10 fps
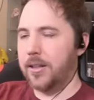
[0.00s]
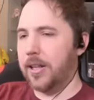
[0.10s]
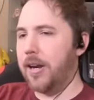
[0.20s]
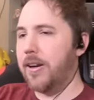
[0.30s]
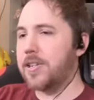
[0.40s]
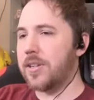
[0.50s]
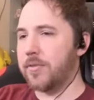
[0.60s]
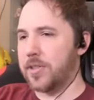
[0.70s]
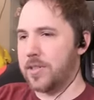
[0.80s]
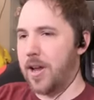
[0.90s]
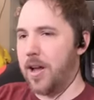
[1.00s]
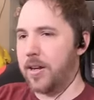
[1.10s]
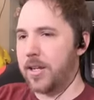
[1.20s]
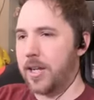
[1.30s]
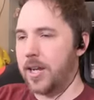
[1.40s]
Lyrics of the
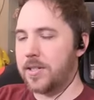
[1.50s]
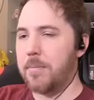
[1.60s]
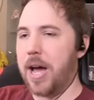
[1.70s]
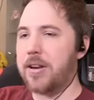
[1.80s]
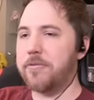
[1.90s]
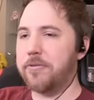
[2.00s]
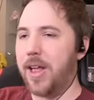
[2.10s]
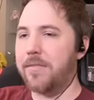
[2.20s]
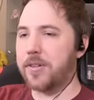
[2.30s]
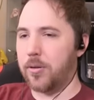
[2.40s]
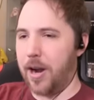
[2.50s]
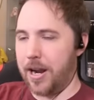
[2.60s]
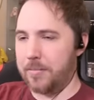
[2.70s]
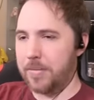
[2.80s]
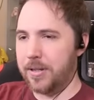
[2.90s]
song is about a fluff
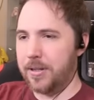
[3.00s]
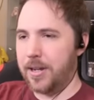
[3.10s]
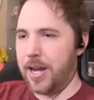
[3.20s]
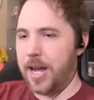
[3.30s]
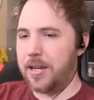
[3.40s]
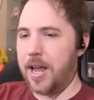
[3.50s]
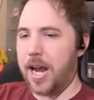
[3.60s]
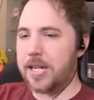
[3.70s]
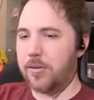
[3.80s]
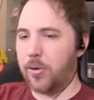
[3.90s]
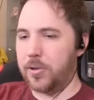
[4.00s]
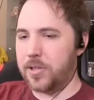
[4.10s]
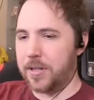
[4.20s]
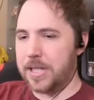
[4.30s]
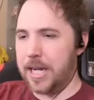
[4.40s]
crime. And
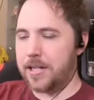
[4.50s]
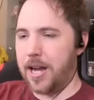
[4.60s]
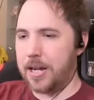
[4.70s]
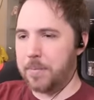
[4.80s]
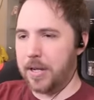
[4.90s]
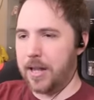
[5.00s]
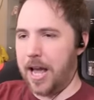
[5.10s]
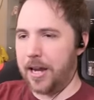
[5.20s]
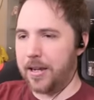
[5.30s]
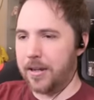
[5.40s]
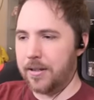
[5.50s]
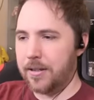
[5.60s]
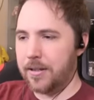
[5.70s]
9-year-olds on TikTok be like,